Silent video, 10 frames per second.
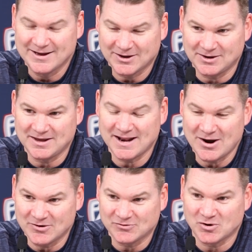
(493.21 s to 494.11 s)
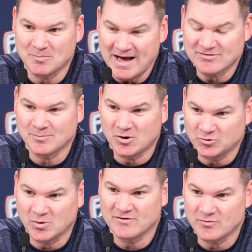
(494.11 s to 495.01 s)
can get Arizona basketball
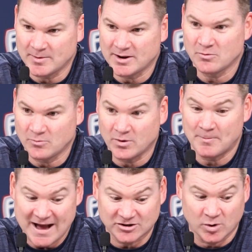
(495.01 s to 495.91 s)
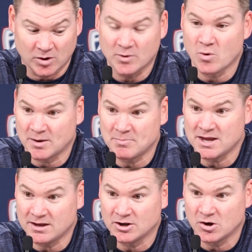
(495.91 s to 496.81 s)
to where everybody back to where we want to
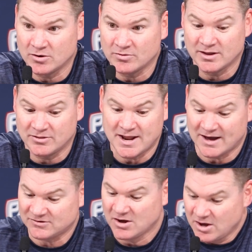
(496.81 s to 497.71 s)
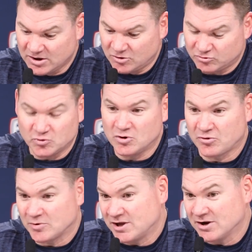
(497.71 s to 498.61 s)
be, you know, in, in the next you know two to
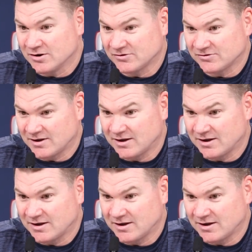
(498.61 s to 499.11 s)
three years.